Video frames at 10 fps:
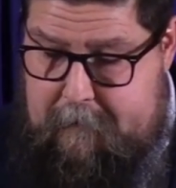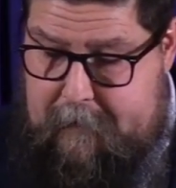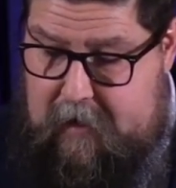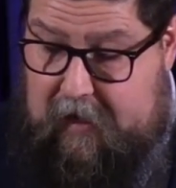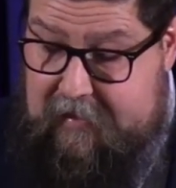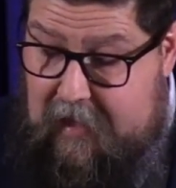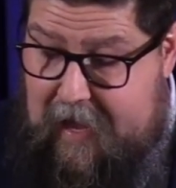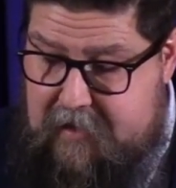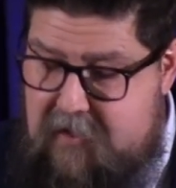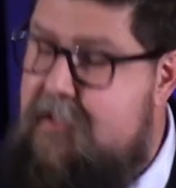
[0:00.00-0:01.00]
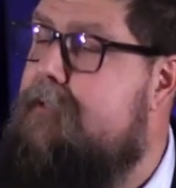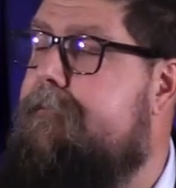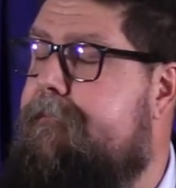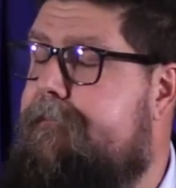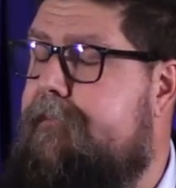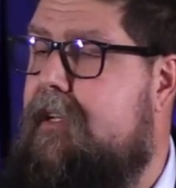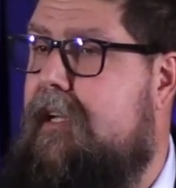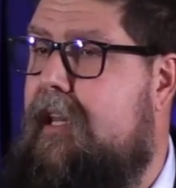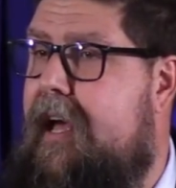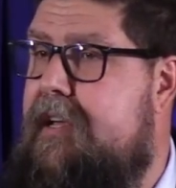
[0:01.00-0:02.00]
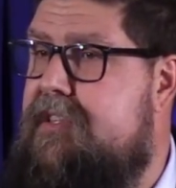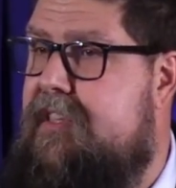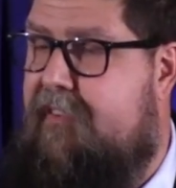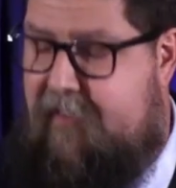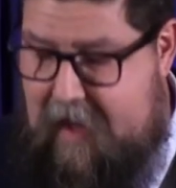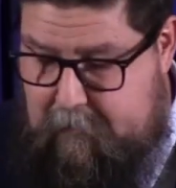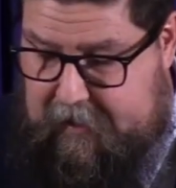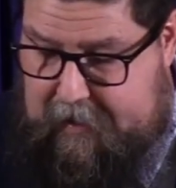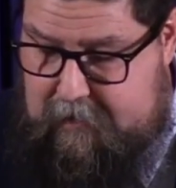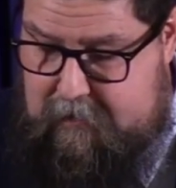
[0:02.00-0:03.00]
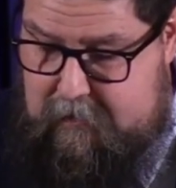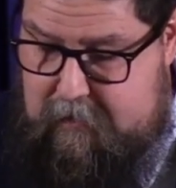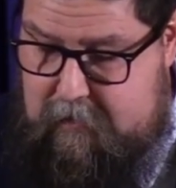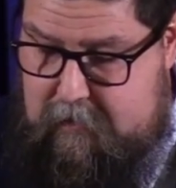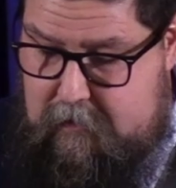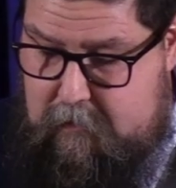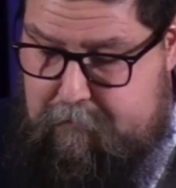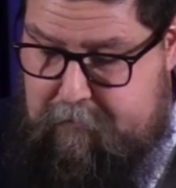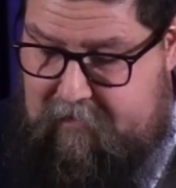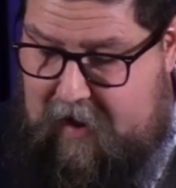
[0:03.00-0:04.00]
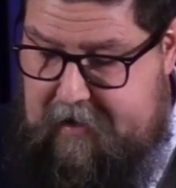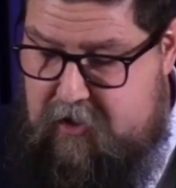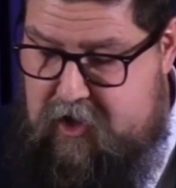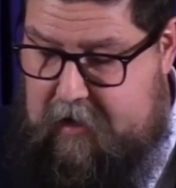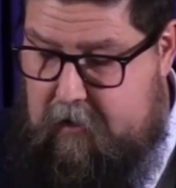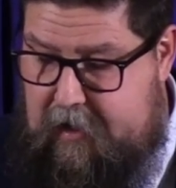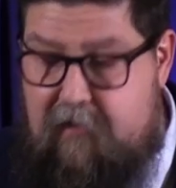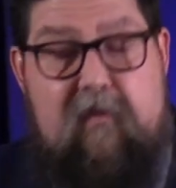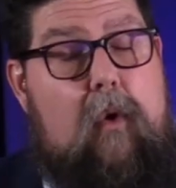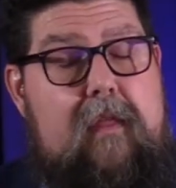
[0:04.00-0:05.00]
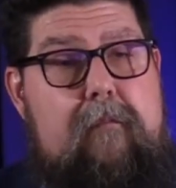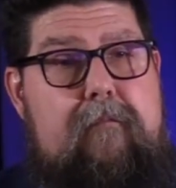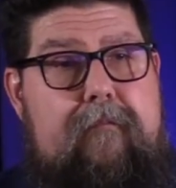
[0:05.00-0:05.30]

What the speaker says: unless the family provided charity for them.